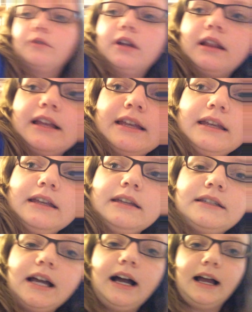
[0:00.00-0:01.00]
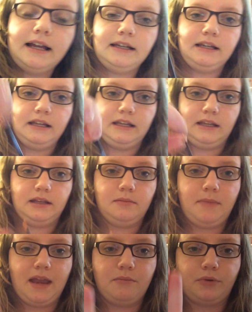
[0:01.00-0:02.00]
really tiny
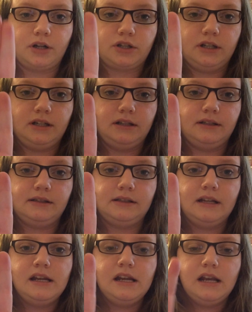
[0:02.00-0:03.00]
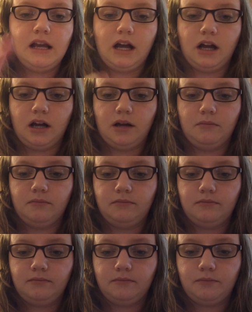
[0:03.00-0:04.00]
paintbrushes,
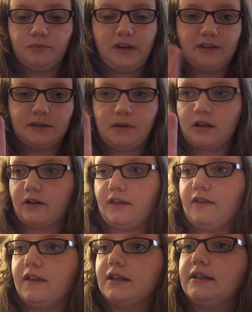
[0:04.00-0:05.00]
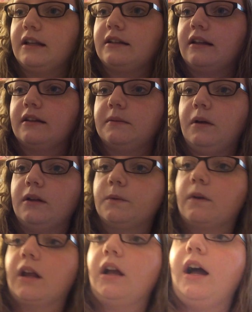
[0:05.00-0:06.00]
even smaller than this. That's not the smallest
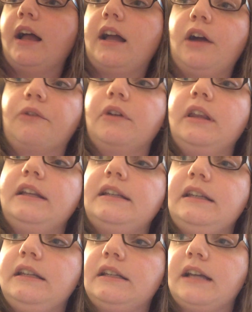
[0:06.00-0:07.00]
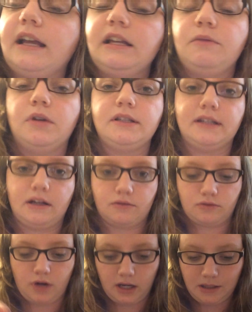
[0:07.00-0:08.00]
one I got. I got really teeny tiny ones, and I
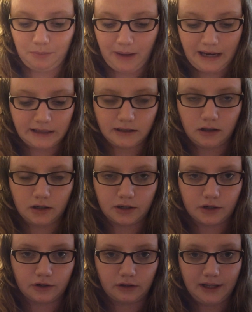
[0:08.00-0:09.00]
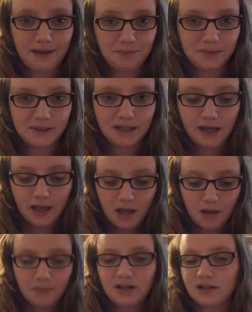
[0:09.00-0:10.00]
was trying to paint on her lips,
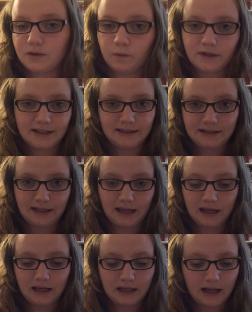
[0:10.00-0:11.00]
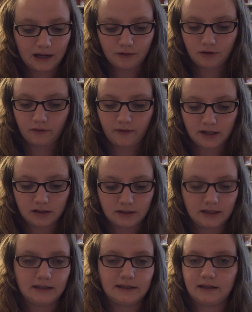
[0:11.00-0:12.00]
but it just wasn't sticking, and I don't know if I just
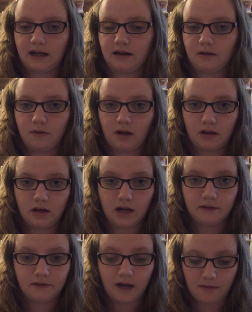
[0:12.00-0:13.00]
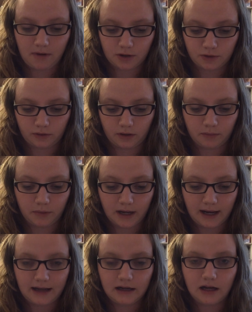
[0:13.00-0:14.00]
didn't sand it well enough. I'm not sure, but
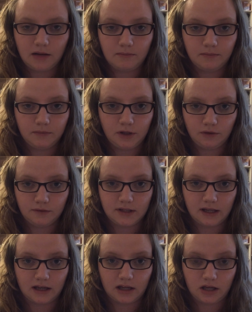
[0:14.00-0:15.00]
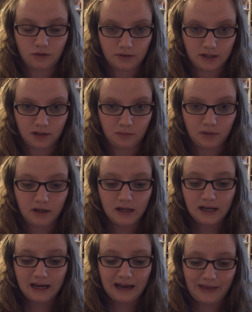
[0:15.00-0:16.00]
I ended up using a Q-tip,
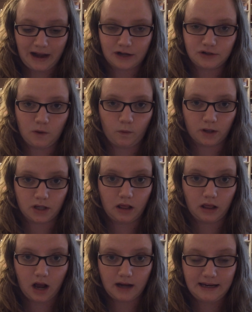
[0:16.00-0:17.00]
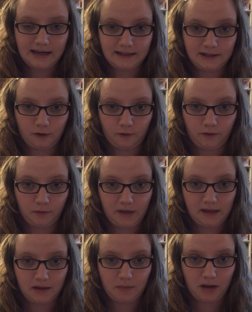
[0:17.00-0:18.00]
and that actually worked a lot easier for
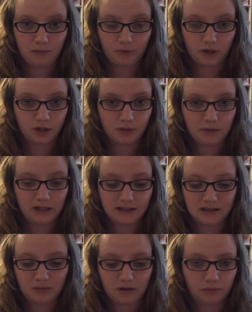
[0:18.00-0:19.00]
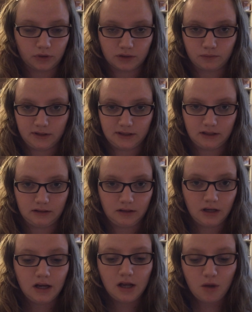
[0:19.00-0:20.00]
me than a paintbrush, because the paintbrush wasn't
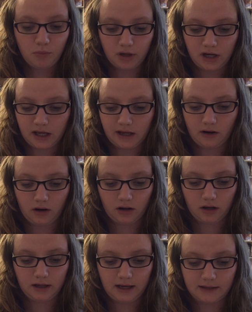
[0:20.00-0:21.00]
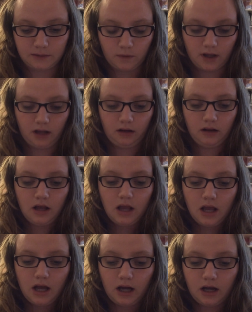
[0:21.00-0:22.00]
putting it on as well.
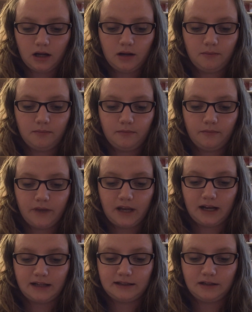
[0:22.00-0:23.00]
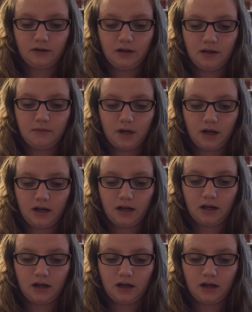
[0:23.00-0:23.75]
And I still am not